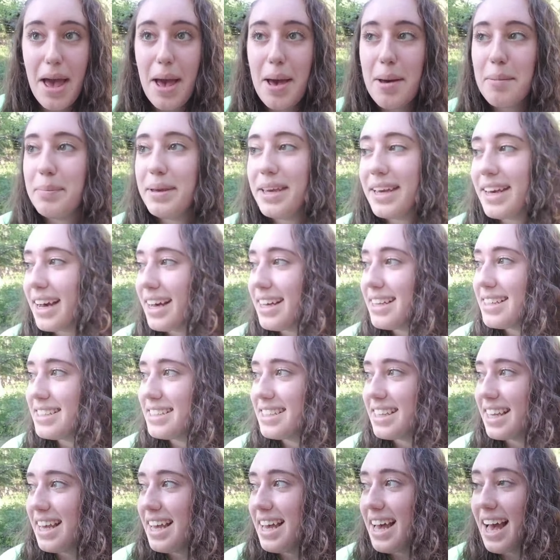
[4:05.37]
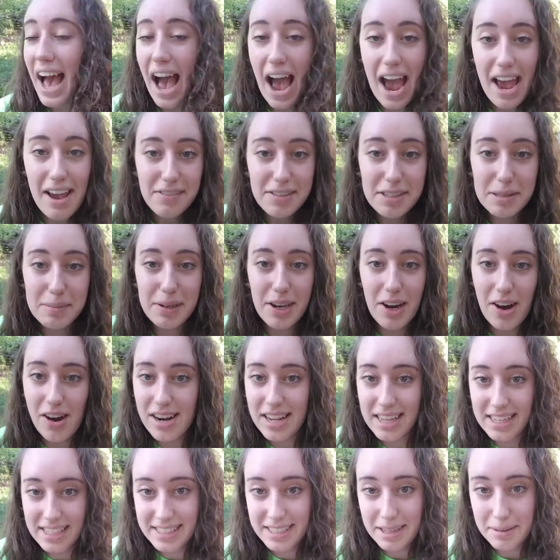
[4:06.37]
Because I have to be
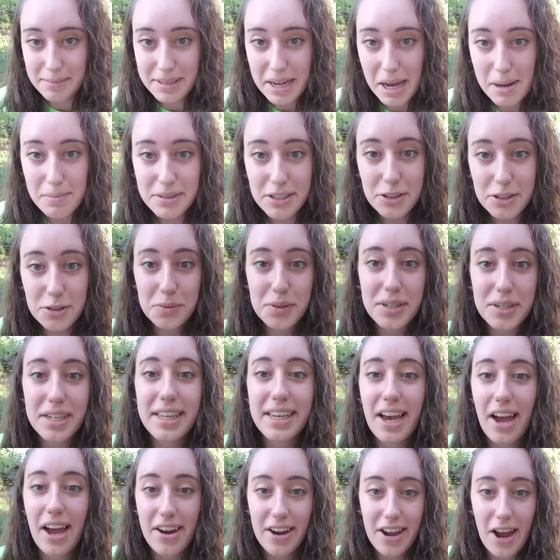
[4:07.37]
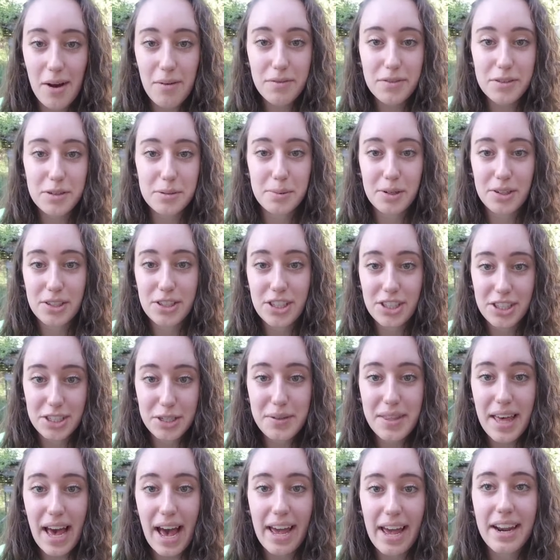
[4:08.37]
honest, sometimes it's really uncomfortable to do
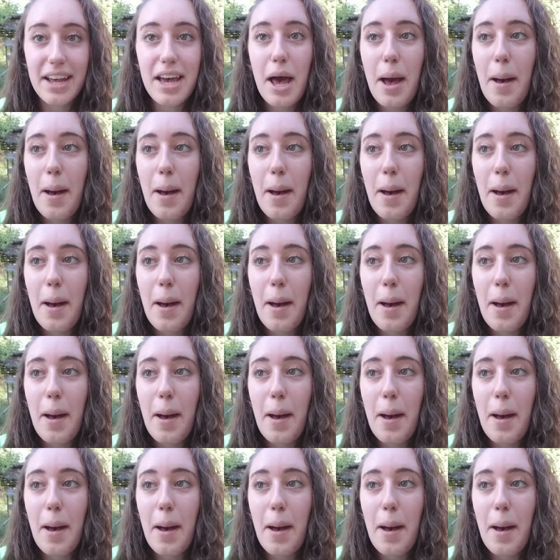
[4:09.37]
that,